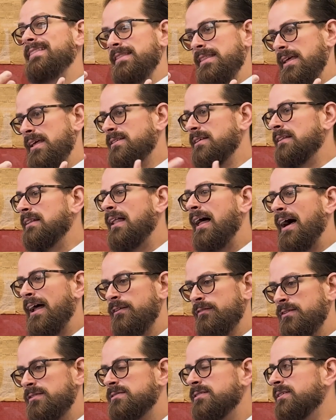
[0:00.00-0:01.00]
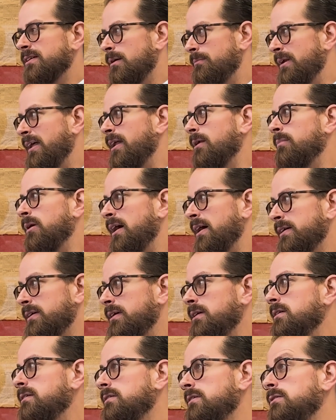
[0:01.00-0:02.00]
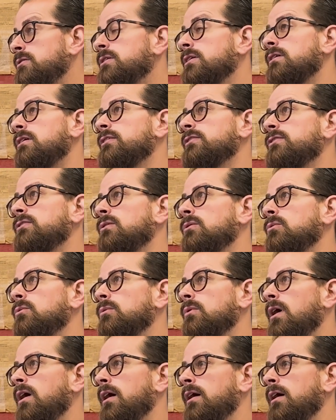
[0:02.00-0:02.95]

It's a lot of it's then coming out of pocket. You can also.